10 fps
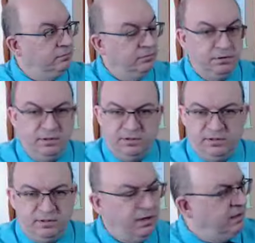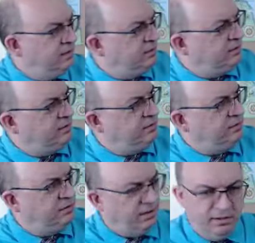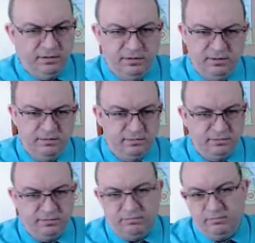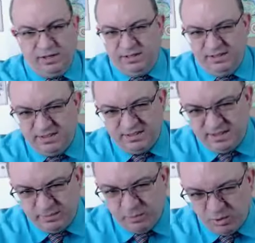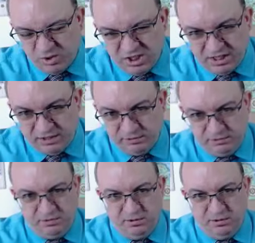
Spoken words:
Has it started? Yeah. It's a small channel,